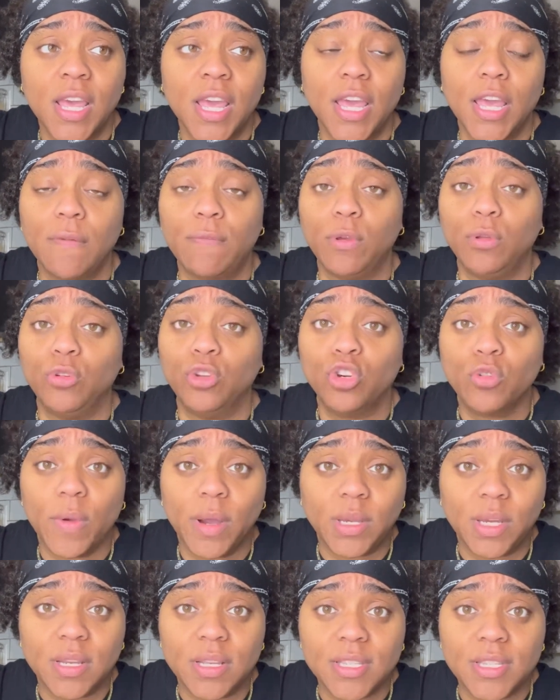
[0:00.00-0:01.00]
If you do
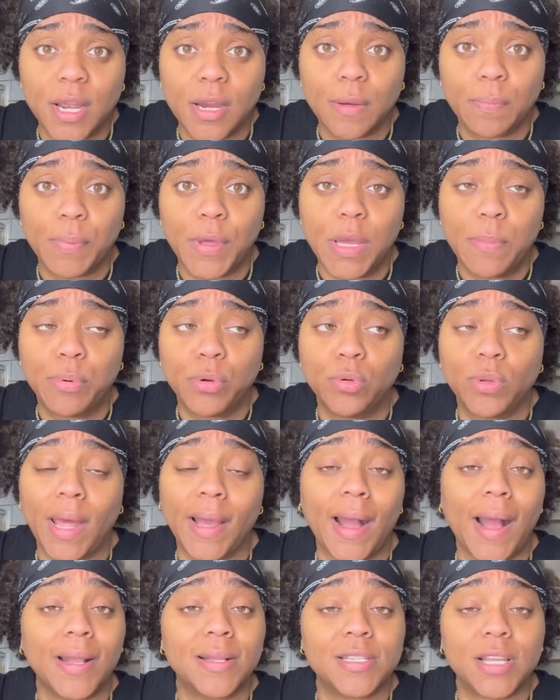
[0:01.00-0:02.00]
run into certain people,
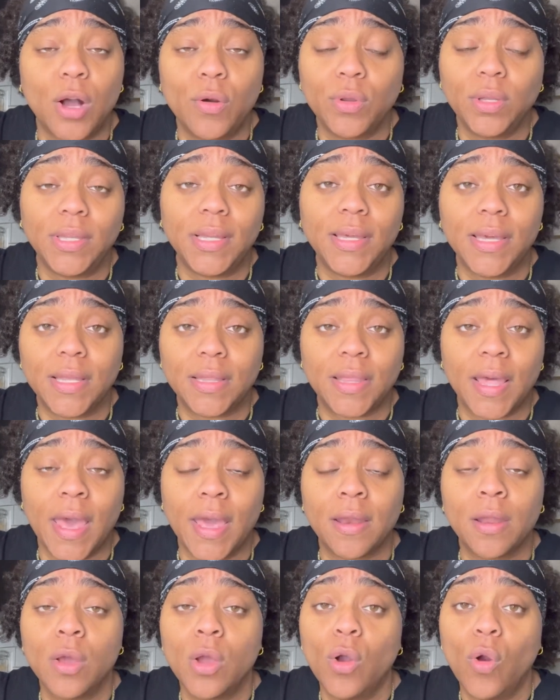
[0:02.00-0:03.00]
like I totally get
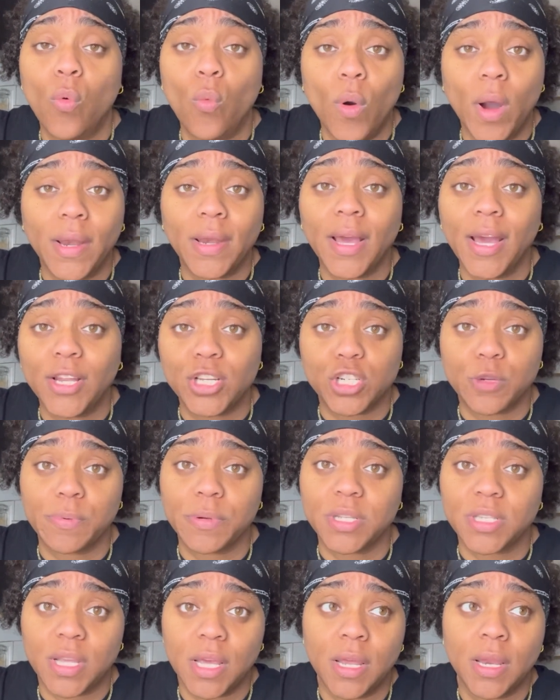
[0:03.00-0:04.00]
that
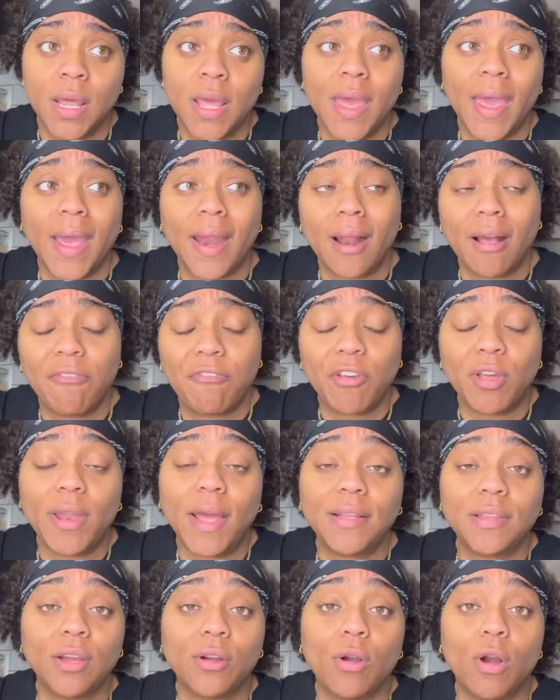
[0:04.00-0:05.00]
100%. And I feel
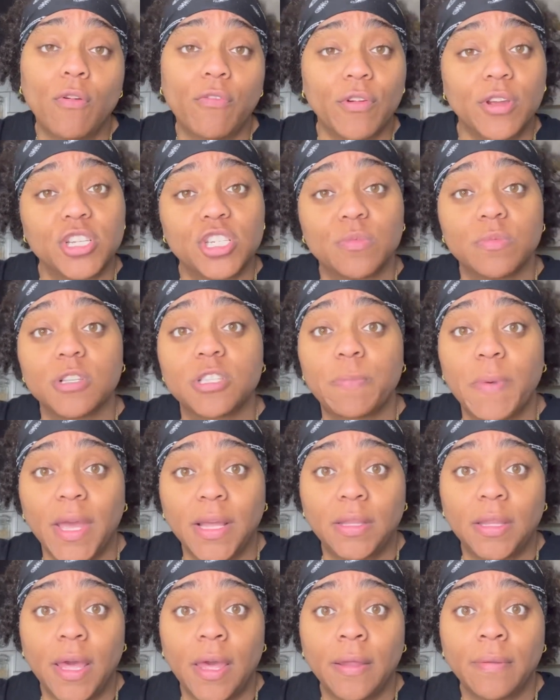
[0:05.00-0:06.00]
like the girlfriend should
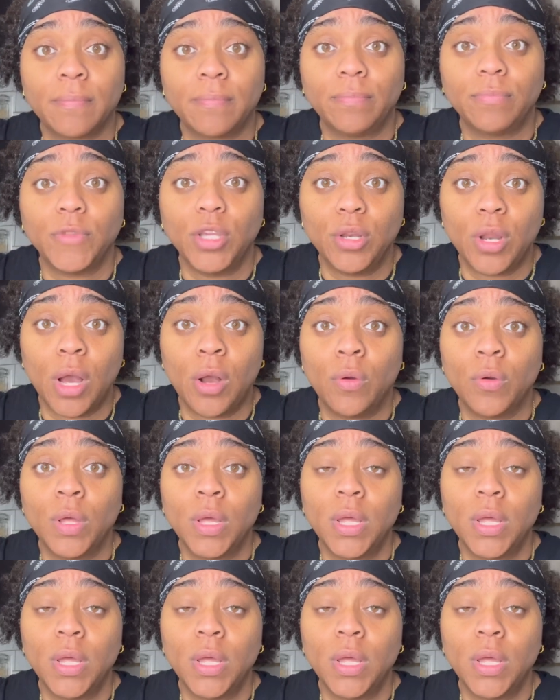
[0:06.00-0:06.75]
respect that, you know.